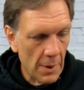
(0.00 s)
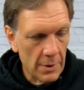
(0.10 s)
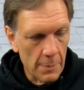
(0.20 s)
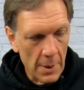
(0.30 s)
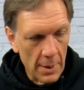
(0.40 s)

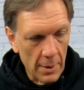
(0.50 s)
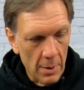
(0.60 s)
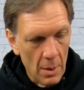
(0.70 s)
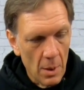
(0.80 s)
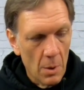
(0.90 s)
That's my
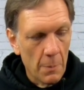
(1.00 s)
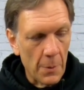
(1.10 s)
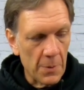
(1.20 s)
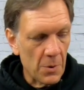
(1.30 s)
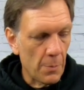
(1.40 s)

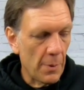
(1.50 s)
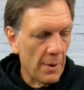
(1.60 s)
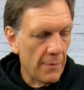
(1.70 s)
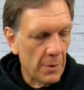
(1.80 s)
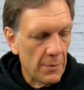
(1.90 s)
personal
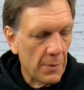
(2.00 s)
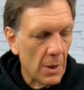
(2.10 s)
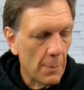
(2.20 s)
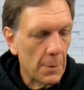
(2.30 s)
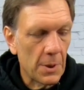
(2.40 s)
preference for
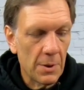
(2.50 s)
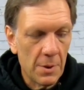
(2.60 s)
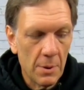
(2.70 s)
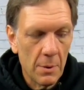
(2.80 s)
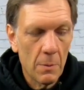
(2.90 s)

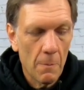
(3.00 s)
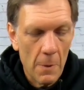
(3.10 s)
competition.